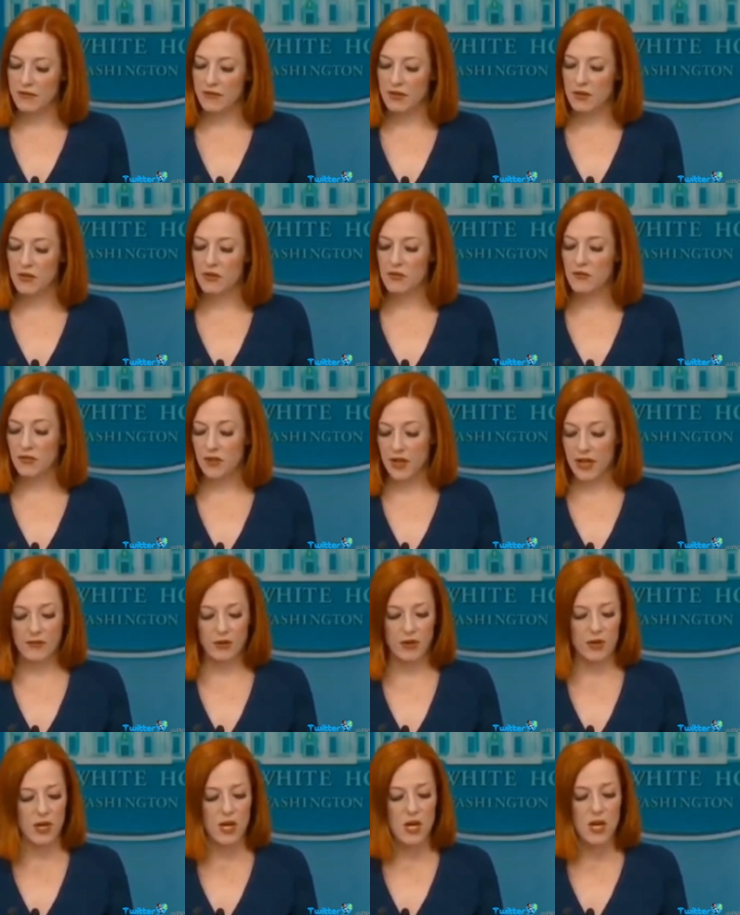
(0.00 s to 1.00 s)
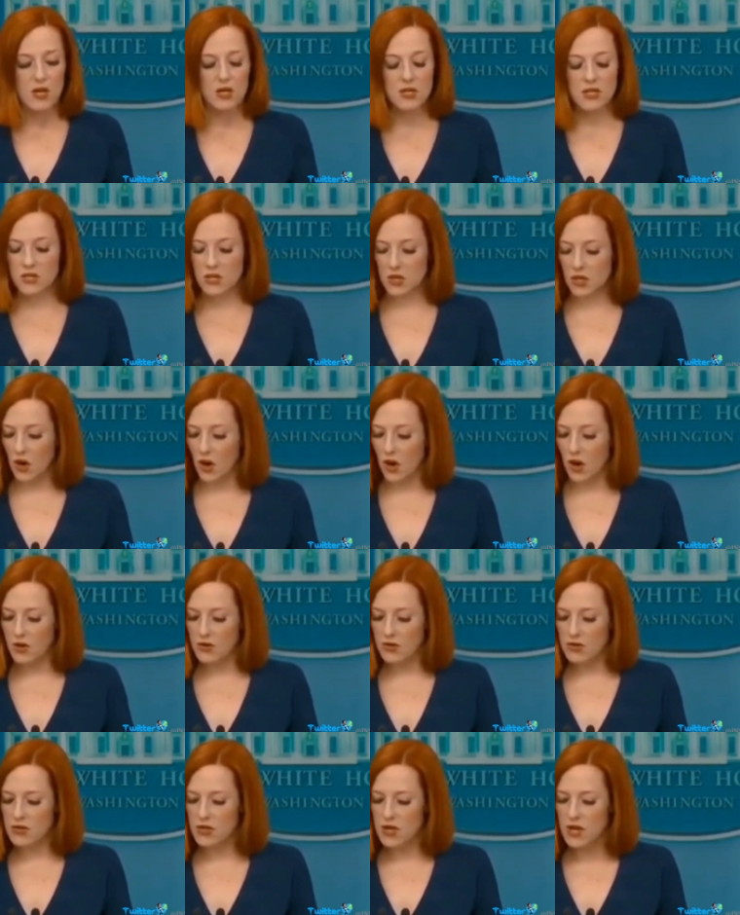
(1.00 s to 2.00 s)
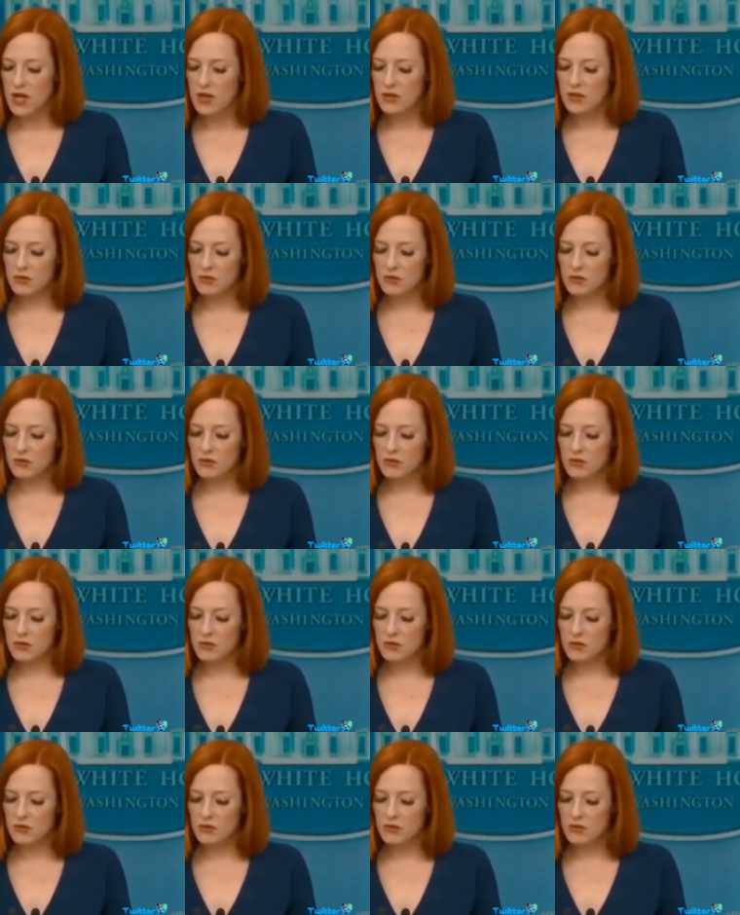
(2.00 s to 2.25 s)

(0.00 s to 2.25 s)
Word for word: flavor, flavored cigars.